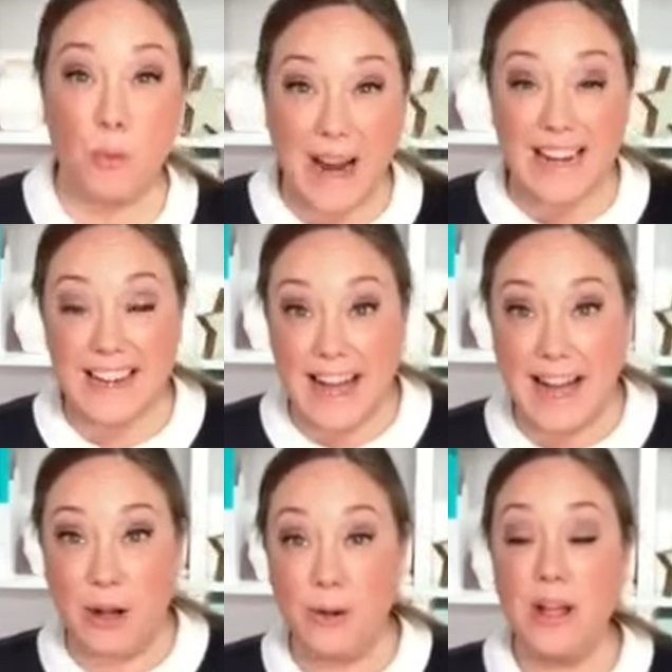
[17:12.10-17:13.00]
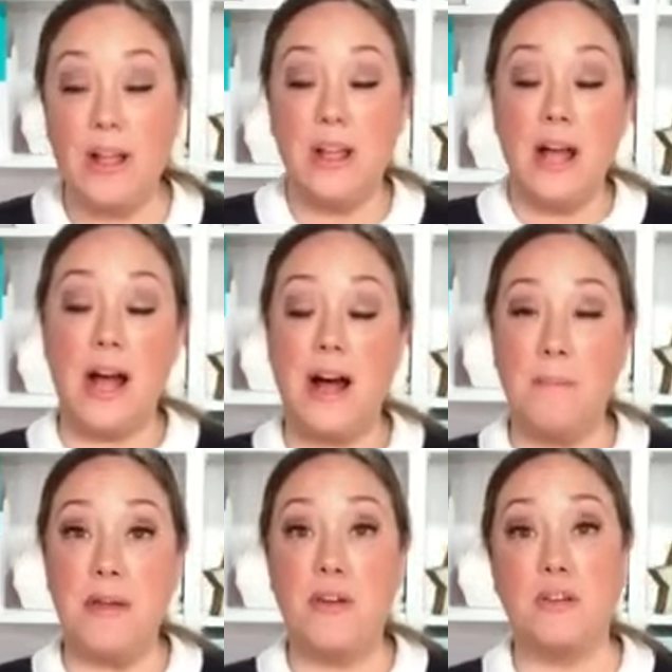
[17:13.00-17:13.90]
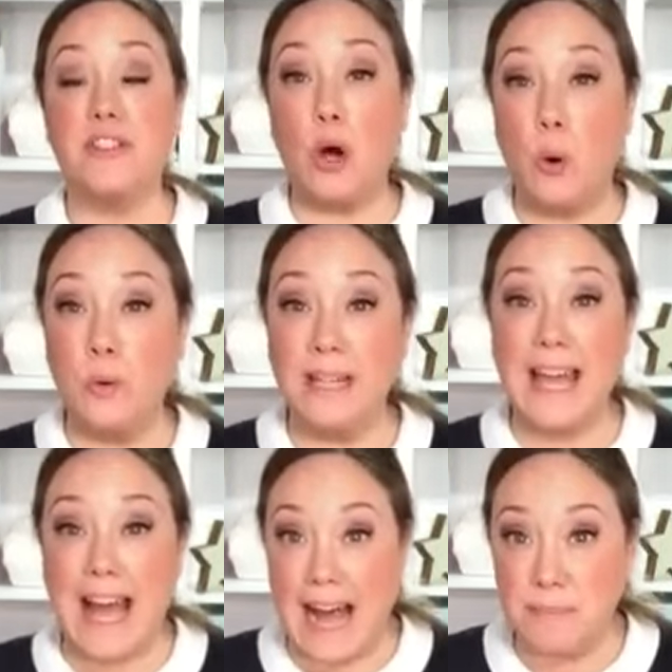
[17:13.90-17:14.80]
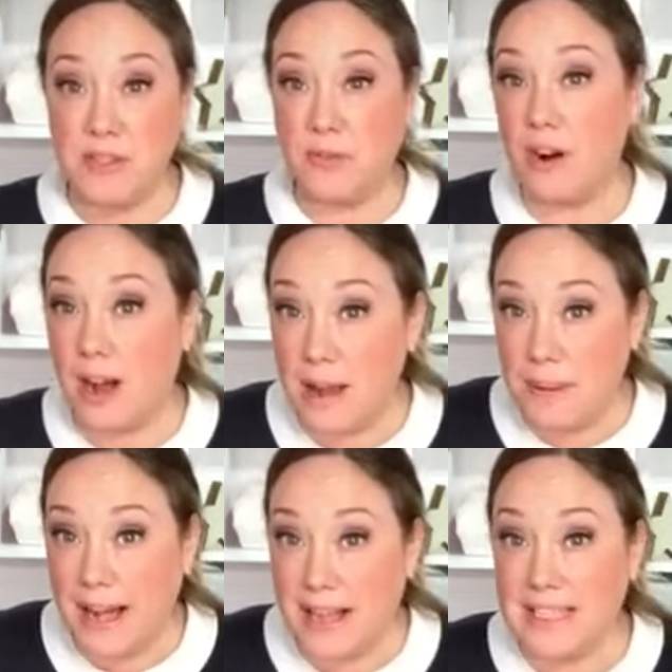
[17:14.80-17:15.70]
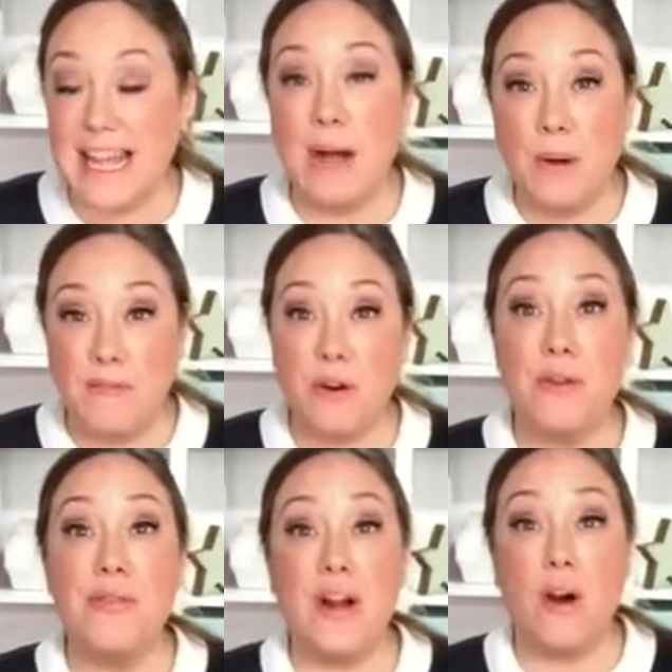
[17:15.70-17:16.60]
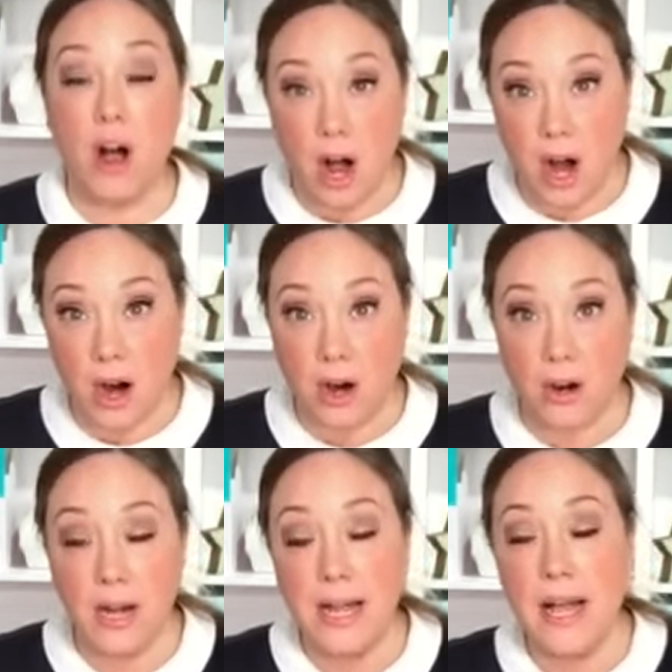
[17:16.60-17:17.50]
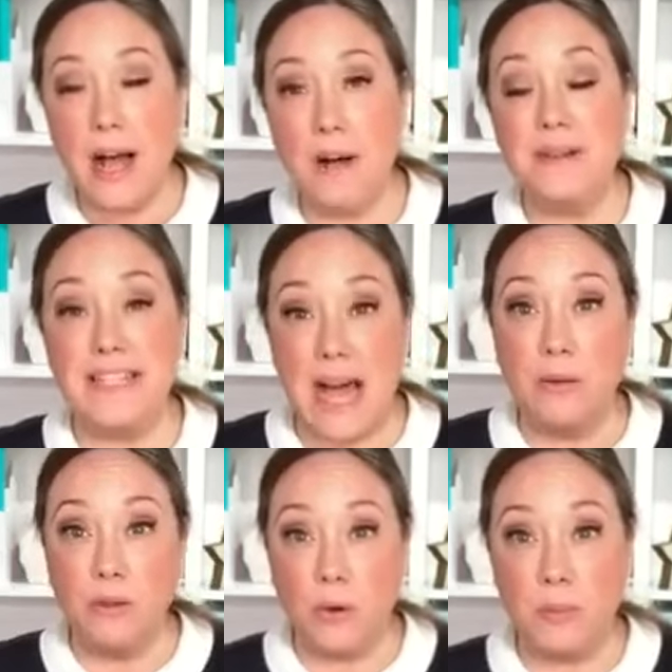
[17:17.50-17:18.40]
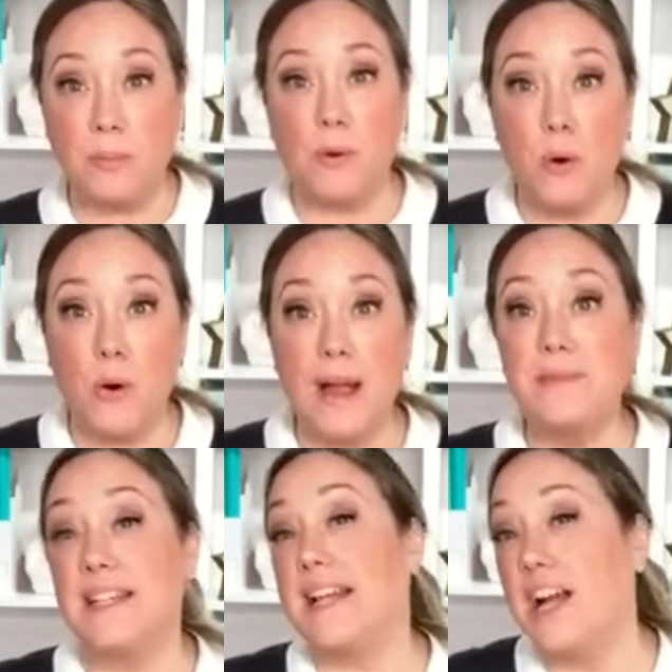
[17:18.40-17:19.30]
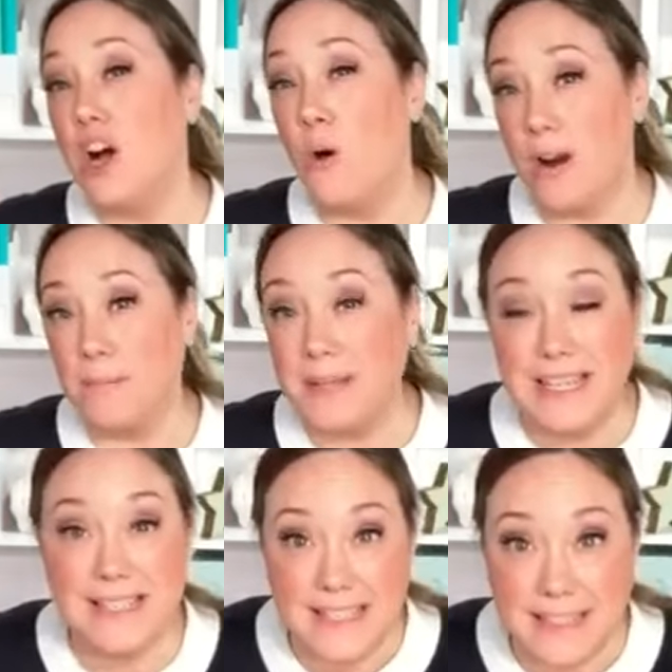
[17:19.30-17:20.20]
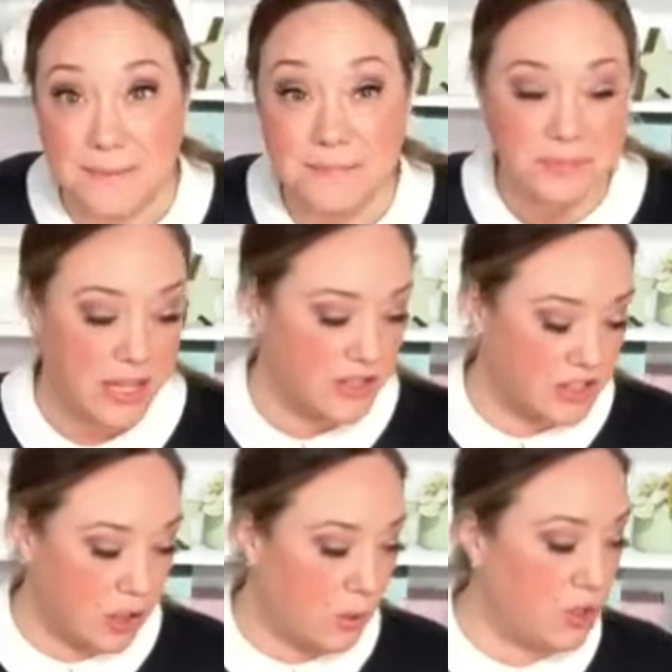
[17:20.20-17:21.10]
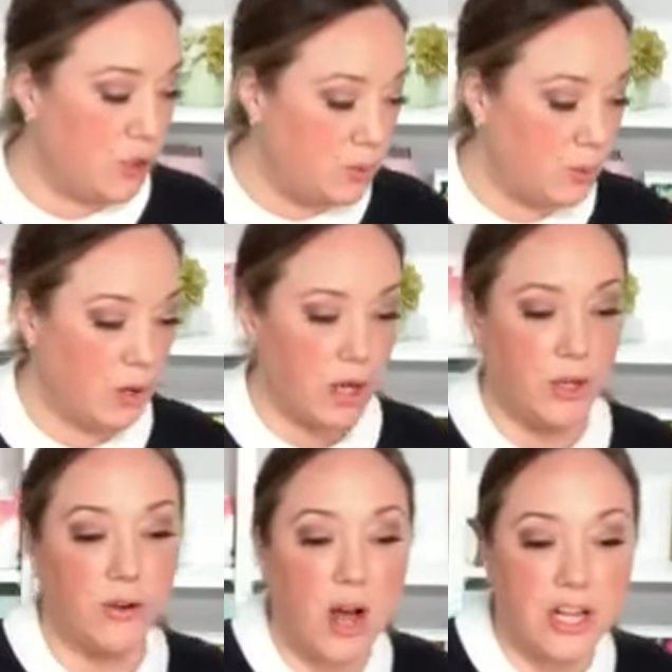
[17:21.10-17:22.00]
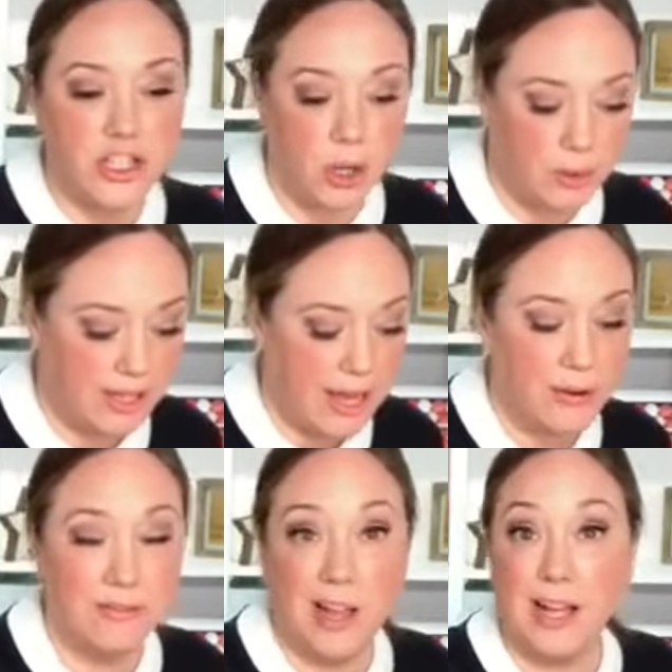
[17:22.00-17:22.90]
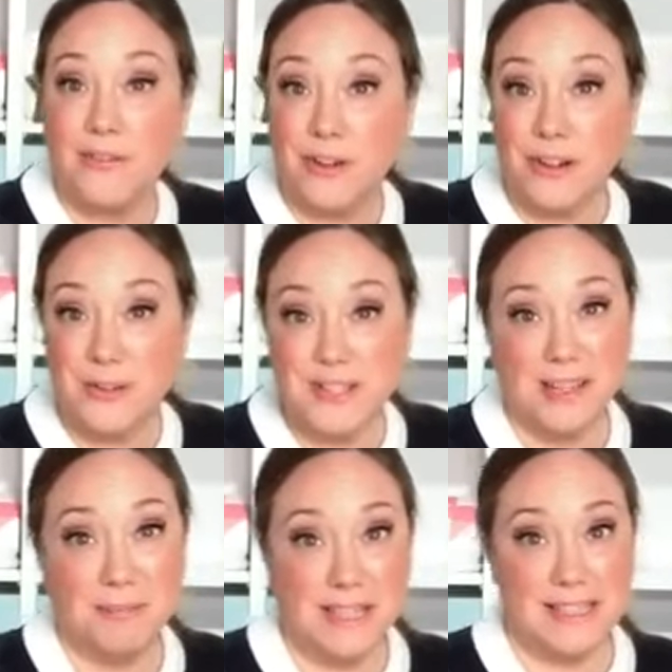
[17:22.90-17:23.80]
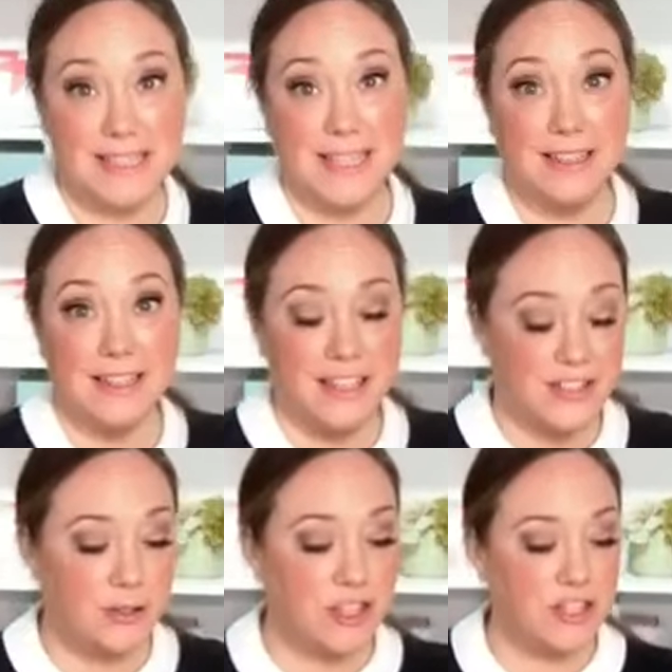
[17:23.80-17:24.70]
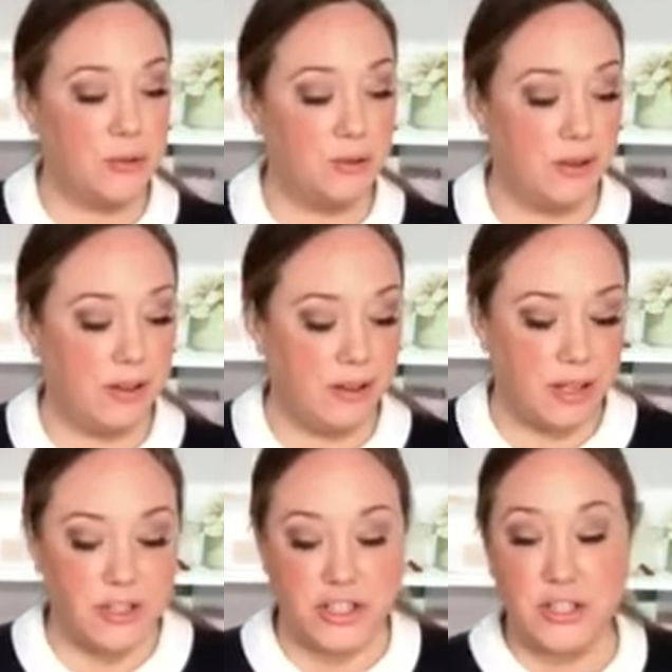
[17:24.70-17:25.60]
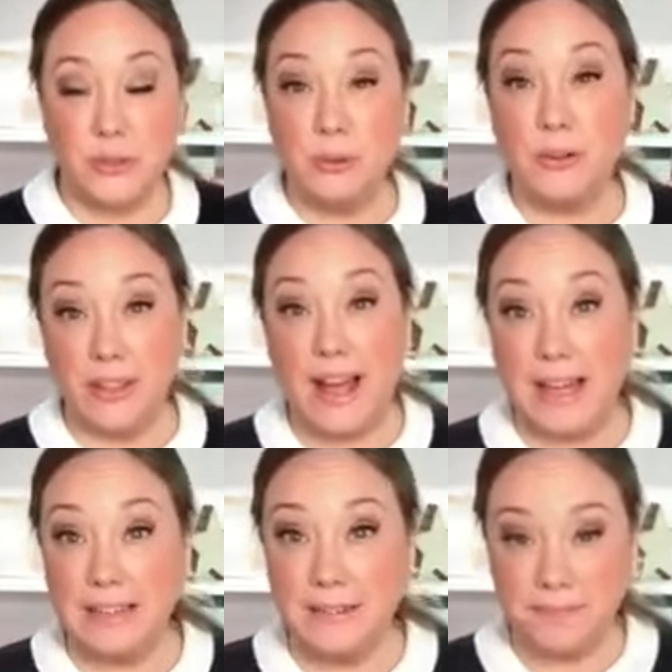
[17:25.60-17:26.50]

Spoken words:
Right now, there's only apps for iPads. However, there are downloadable programs that can go on a PC. So you're not totally out of luck if you're using a PC. So just Google that.